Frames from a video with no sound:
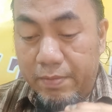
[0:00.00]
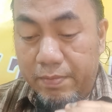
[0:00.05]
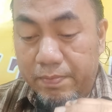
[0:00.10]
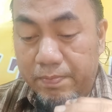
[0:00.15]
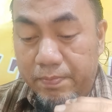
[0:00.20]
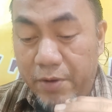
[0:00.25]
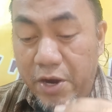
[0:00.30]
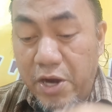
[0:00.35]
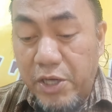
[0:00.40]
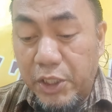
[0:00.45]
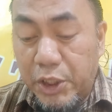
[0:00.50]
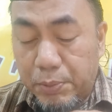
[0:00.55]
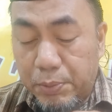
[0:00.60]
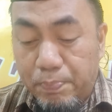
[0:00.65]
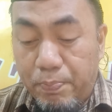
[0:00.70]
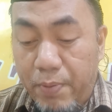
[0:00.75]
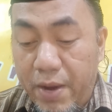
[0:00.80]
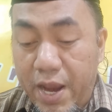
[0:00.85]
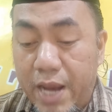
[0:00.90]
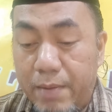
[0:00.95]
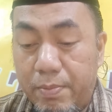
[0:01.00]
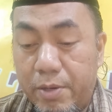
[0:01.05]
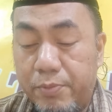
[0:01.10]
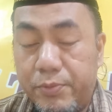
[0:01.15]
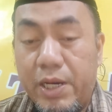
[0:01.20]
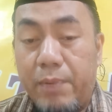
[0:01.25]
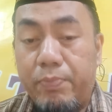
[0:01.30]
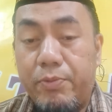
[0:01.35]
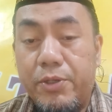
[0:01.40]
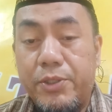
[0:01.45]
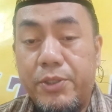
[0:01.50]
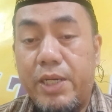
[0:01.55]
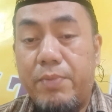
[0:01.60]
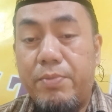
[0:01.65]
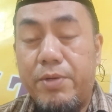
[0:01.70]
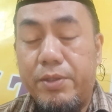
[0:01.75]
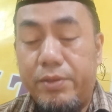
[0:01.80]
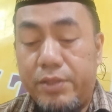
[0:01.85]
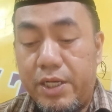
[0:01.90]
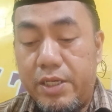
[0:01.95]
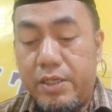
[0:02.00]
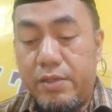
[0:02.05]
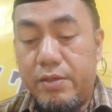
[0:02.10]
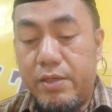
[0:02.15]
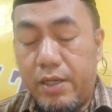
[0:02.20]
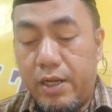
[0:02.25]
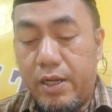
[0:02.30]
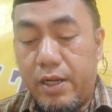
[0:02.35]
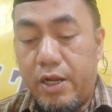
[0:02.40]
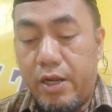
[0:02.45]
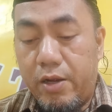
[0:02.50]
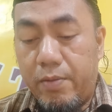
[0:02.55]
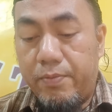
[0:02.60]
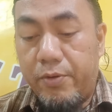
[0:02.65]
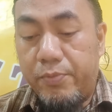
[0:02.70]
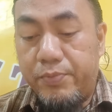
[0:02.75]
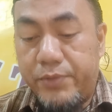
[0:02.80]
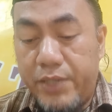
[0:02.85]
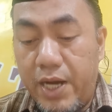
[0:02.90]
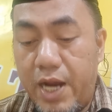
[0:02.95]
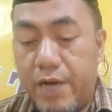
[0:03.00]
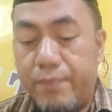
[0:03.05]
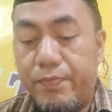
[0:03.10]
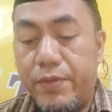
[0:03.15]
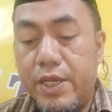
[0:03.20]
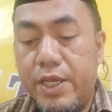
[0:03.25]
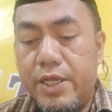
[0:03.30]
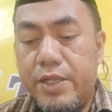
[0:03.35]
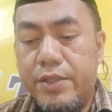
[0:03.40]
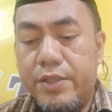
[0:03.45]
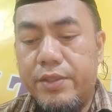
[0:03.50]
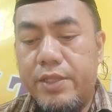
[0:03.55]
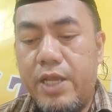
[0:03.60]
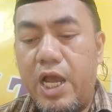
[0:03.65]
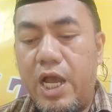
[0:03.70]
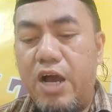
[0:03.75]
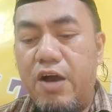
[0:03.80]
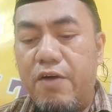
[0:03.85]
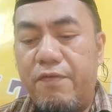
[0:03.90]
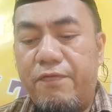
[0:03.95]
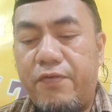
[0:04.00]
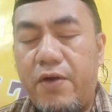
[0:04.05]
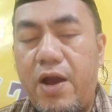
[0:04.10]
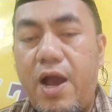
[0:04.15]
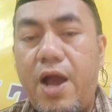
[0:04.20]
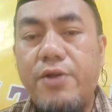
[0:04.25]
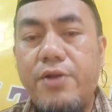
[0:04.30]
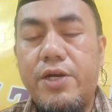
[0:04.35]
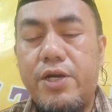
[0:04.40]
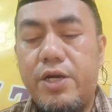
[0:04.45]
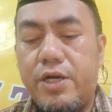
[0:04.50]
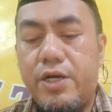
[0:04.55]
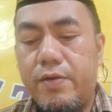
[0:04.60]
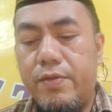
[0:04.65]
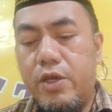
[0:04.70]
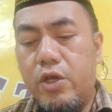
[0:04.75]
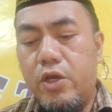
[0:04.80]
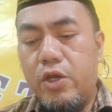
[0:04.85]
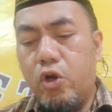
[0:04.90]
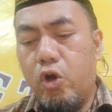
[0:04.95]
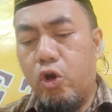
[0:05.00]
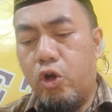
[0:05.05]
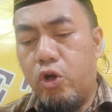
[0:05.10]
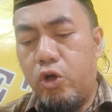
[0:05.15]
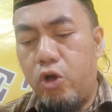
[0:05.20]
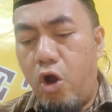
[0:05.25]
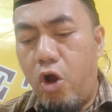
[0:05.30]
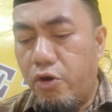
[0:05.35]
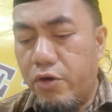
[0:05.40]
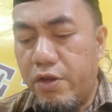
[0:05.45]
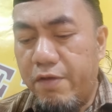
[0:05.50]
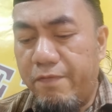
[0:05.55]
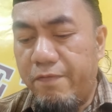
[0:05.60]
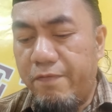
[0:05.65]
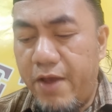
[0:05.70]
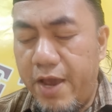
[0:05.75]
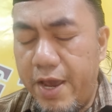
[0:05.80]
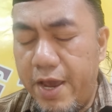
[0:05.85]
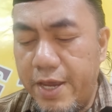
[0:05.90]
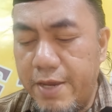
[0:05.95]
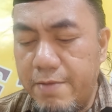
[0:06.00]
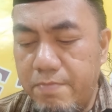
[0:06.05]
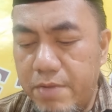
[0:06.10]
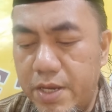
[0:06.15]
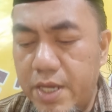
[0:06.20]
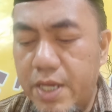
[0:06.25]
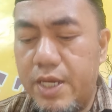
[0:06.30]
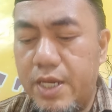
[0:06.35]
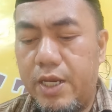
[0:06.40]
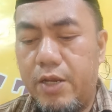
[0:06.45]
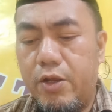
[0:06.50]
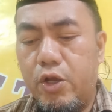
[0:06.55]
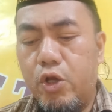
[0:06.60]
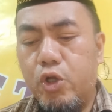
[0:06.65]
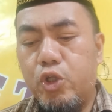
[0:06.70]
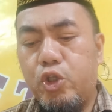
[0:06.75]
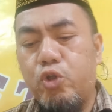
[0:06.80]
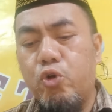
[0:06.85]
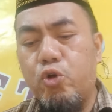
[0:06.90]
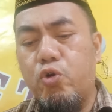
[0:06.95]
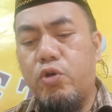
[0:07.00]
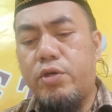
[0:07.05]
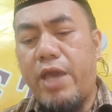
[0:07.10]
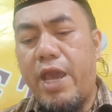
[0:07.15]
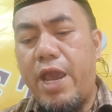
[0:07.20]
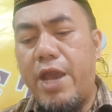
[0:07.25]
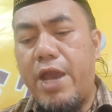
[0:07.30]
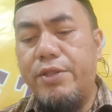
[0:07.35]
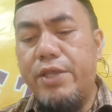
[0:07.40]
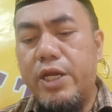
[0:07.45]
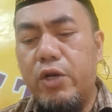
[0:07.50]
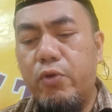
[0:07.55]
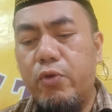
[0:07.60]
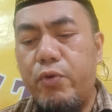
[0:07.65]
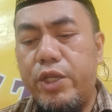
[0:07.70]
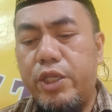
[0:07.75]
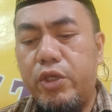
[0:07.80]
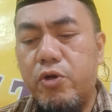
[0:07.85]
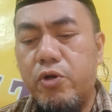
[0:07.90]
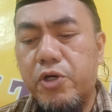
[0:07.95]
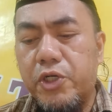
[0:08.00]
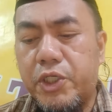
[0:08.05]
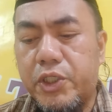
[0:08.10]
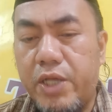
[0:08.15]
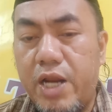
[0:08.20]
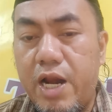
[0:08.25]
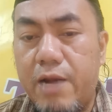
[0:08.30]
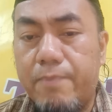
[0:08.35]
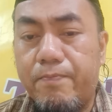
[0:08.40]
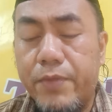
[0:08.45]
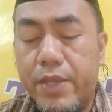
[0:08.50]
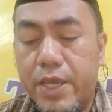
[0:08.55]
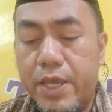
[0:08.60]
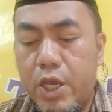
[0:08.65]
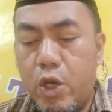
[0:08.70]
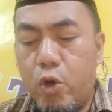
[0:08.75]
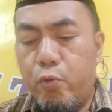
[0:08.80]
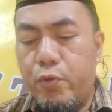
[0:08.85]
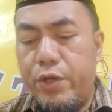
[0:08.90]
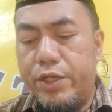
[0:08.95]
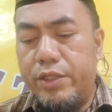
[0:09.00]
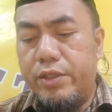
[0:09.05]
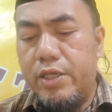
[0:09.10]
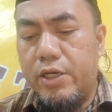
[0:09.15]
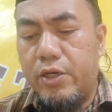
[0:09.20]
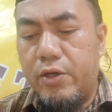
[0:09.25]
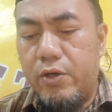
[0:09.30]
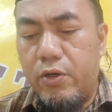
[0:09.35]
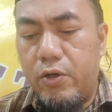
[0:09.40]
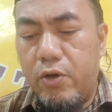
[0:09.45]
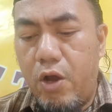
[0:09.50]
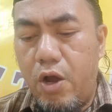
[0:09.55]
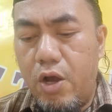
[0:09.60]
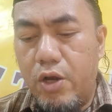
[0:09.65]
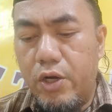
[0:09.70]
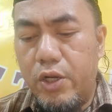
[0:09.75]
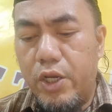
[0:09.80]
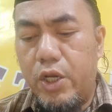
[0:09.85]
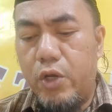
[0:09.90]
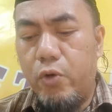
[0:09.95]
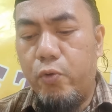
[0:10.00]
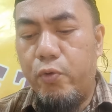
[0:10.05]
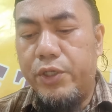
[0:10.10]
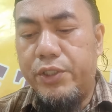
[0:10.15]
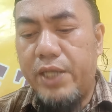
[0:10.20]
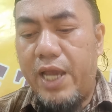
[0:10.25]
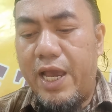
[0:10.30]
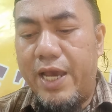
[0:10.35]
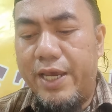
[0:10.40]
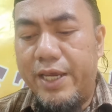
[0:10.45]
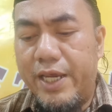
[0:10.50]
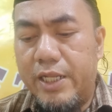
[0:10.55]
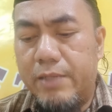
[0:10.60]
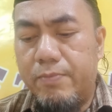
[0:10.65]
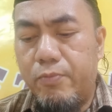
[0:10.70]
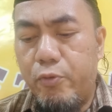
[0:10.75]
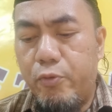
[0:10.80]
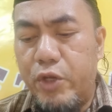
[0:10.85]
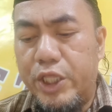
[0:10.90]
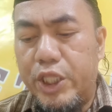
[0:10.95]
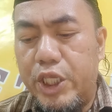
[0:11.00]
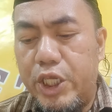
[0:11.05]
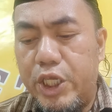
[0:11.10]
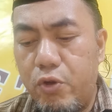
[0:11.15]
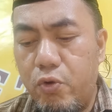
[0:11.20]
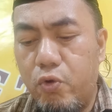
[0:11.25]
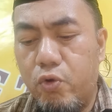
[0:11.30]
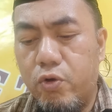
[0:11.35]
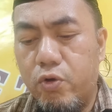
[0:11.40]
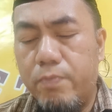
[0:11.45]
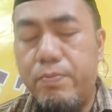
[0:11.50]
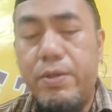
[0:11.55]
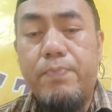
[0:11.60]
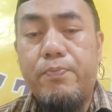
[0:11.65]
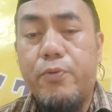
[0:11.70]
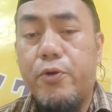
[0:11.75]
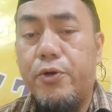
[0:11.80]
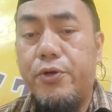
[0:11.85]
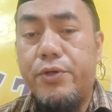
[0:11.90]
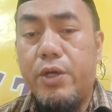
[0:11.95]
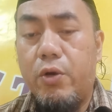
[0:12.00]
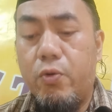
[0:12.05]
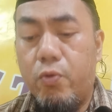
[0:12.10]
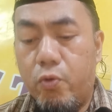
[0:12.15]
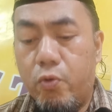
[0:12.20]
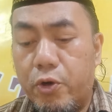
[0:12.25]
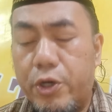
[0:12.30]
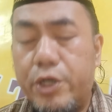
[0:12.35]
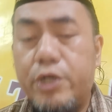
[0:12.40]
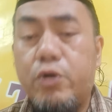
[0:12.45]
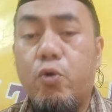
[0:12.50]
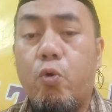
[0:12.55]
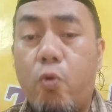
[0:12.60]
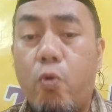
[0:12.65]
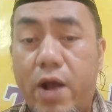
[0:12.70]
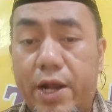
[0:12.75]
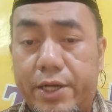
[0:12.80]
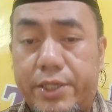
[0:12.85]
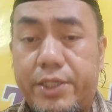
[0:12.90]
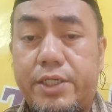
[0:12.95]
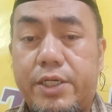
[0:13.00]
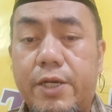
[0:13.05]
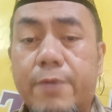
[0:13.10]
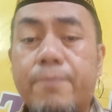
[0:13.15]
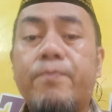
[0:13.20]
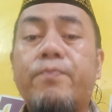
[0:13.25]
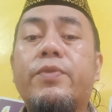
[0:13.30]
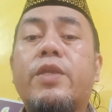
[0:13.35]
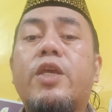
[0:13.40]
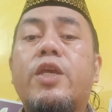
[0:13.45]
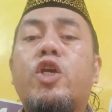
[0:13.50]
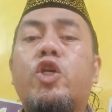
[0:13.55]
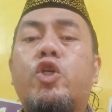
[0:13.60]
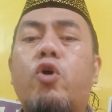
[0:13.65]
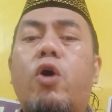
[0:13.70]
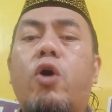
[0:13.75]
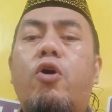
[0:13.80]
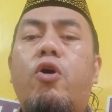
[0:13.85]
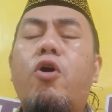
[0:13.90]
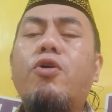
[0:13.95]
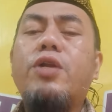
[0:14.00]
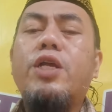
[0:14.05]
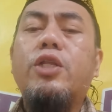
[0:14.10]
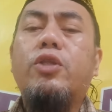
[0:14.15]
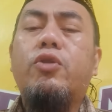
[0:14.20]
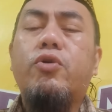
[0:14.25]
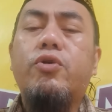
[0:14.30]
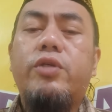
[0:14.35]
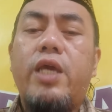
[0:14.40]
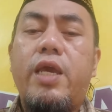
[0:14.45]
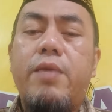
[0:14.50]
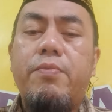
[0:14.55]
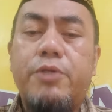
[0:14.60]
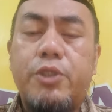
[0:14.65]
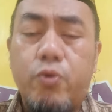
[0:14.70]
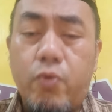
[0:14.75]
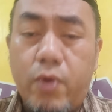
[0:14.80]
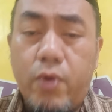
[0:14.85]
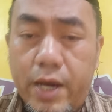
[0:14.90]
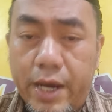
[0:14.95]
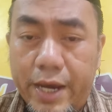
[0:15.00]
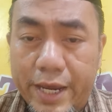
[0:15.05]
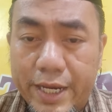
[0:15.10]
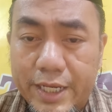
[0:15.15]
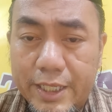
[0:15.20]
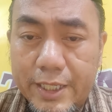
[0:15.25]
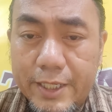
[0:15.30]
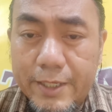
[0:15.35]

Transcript: verse 5 of chapter 17 of John. Now, Father, glorify me together with yourself, with the glory which I had with you before the world was. So according to James White,